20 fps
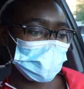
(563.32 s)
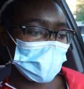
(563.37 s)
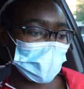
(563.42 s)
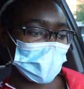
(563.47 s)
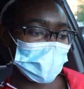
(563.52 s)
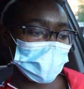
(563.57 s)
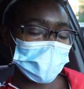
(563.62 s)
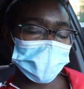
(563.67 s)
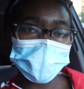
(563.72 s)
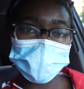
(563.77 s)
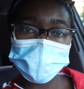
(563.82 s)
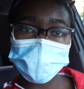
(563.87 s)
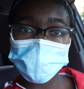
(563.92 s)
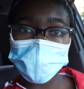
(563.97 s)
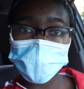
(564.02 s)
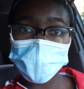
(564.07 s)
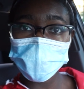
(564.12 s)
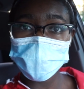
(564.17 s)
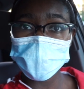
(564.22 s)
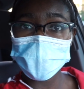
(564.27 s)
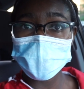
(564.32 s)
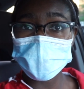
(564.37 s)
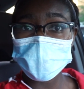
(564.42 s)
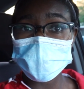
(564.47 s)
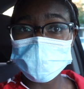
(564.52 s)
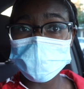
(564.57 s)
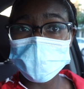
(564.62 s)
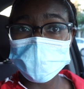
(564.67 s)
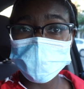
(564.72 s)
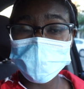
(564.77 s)
Chinese Food. At
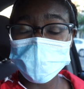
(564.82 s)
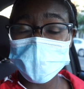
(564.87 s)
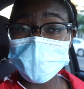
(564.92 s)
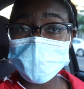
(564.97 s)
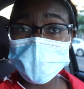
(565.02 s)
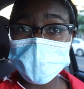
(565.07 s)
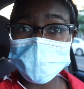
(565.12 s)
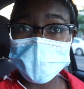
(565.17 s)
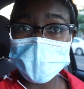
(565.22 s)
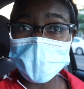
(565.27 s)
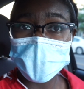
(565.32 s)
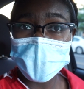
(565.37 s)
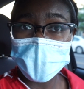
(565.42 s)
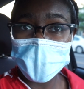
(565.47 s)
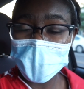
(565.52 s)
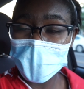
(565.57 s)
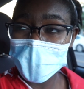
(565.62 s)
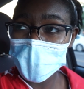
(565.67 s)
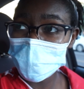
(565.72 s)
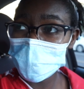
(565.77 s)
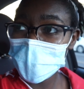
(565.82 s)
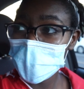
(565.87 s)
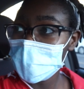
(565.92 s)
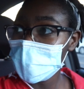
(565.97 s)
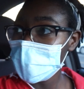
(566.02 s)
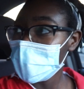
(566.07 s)
least that's what it says in the app.